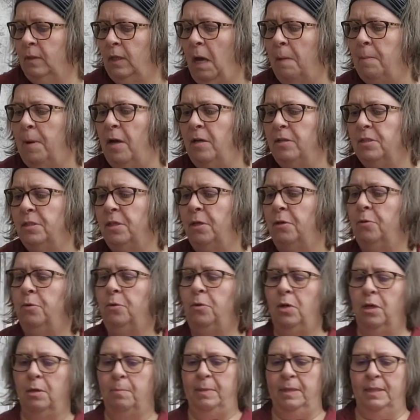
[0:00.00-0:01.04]
I'm also
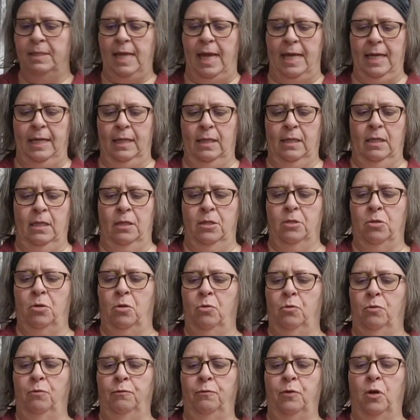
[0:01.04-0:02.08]
going to be taking the
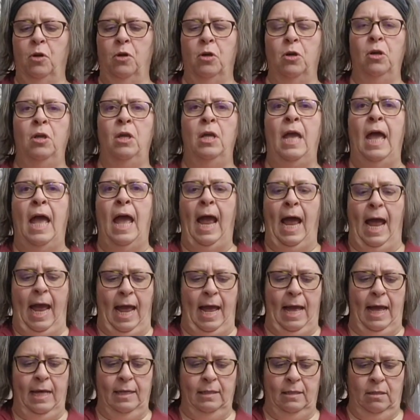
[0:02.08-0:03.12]
turtle fur
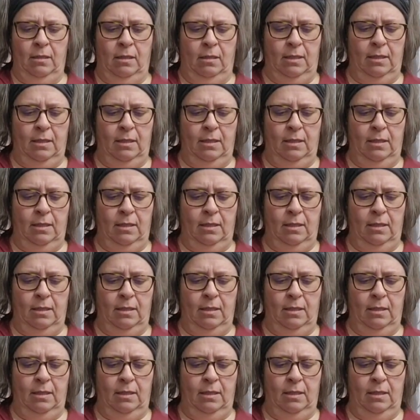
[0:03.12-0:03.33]
hat.